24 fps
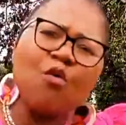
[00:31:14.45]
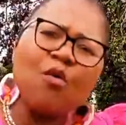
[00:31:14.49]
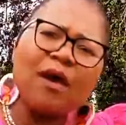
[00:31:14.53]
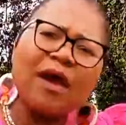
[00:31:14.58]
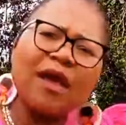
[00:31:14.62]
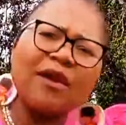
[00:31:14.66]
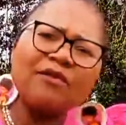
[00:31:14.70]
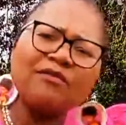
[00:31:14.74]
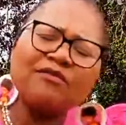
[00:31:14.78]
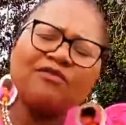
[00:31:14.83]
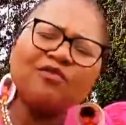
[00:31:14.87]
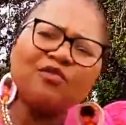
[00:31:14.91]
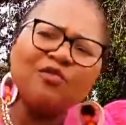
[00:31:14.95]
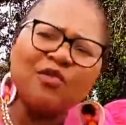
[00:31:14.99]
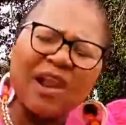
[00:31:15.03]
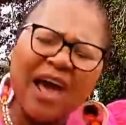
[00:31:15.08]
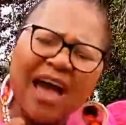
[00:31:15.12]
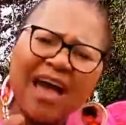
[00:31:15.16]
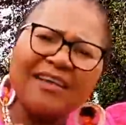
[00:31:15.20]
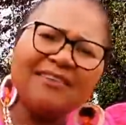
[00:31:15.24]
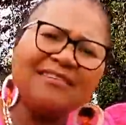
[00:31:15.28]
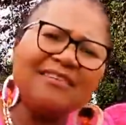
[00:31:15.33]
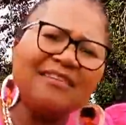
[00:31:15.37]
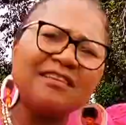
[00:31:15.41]
We are not
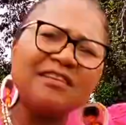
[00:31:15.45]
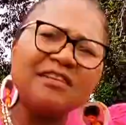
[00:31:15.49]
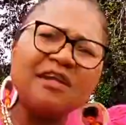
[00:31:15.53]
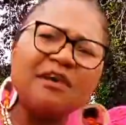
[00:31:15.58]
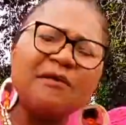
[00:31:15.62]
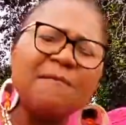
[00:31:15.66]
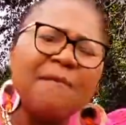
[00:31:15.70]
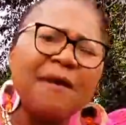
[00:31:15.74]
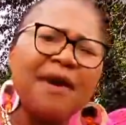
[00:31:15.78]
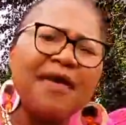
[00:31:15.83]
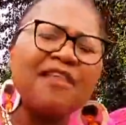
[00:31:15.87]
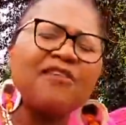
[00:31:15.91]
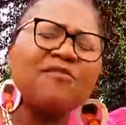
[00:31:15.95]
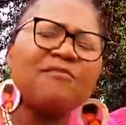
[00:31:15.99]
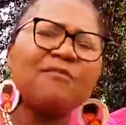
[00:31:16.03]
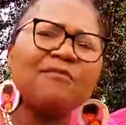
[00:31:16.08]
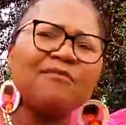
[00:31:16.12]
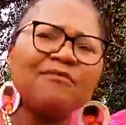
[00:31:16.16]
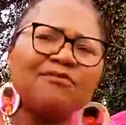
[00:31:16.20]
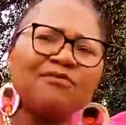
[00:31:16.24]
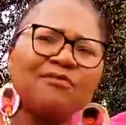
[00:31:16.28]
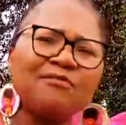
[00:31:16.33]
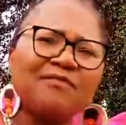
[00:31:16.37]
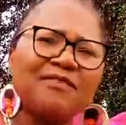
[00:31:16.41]
united in our marriage
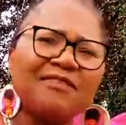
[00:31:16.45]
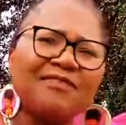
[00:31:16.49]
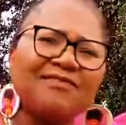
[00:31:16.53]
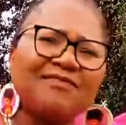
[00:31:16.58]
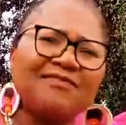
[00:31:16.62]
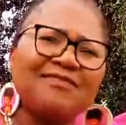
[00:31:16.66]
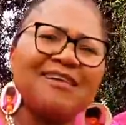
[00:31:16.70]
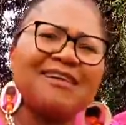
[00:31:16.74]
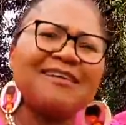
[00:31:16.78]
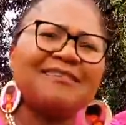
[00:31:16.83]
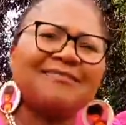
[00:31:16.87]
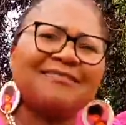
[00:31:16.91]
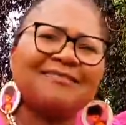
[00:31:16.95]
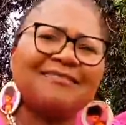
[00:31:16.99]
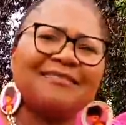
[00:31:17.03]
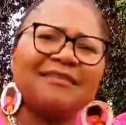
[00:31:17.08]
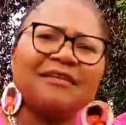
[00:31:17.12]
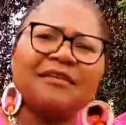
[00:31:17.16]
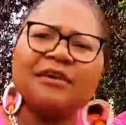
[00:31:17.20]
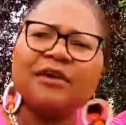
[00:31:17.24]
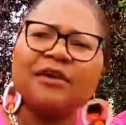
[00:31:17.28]
because of the stress,